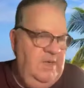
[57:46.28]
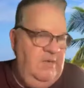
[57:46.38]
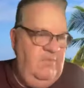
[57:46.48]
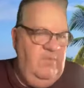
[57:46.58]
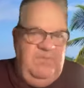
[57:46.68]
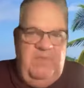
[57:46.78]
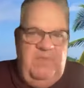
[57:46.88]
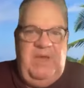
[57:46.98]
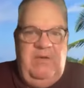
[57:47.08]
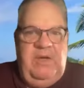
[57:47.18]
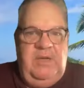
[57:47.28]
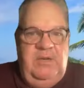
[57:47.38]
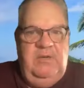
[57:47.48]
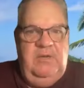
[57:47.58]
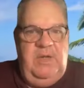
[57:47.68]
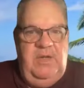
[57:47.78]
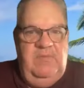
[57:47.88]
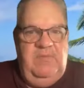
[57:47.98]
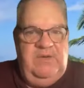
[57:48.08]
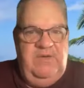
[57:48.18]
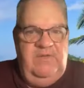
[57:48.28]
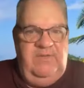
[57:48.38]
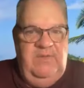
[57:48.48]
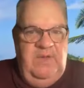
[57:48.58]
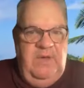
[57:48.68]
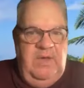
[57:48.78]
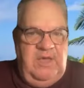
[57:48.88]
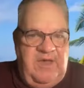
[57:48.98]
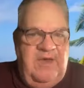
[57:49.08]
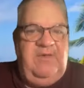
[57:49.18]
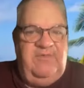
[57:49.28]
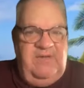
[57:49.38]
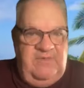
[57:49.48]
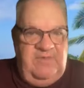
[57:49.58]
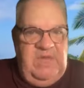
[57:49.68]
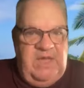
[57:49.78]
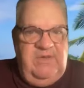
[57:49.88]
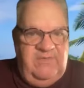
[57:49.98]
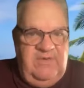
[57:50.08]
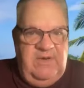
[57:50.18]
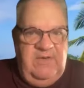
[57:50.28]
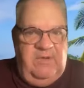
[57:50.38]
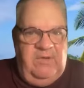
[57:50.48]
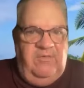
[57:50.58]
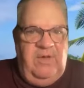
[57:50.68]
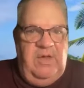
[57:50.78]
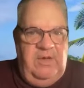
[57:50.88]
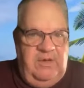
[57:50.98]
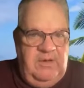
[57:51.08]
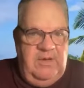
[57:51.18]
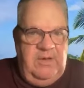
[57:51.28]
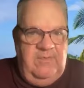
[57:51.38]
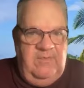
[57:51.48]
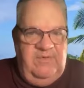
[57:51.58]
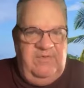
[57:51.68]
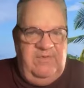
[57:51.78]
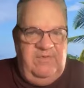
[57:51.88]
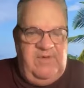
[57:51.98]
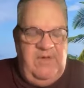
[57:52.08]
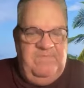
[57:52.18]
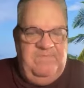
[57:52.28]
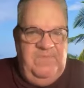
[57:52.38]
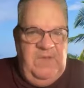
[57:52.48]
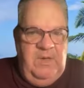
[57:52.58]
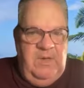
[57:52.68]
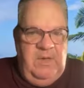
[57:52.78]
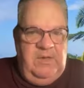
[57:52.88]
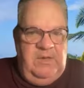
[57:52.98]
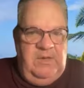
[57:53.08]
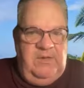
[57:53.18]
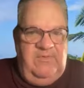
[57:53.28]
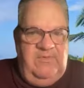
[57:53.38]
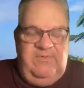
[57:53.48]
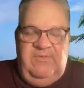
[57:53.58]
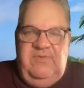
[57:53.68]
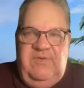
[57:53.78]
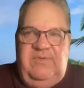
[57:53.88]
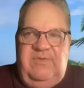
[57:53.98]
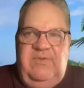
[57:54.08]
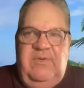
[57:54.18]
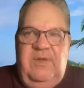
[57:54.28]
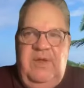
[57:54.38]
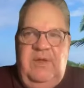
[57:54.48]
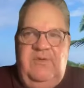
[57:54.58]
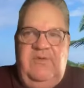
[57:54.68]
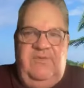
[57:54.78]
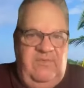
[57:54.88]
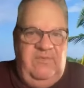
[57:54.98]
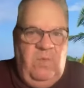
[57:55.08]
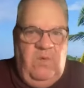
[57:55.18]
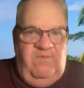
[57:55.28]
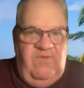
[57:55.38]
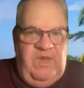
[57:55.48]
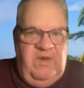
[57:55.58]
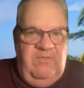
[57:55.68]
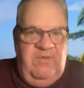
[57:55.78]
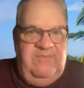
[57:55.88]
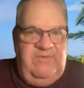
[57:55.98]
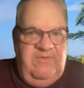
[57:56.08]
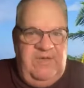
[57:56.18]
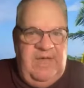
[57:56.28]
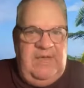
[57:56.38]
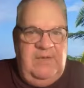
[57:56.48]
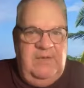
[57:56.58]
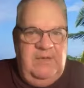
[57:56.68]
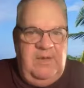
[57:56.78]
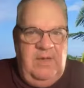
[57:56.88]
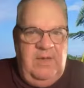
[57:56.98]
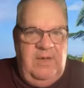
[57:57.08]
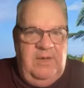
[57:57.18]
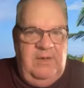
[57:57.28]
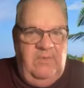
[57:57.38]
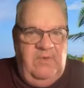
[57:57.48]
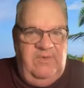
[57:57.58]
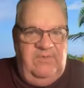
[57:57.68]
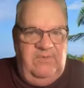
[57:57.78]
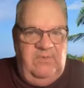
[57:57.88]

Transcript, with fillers: were preparing you, because you're going to take some hits in the future. You know, this is just the warfare around today. Was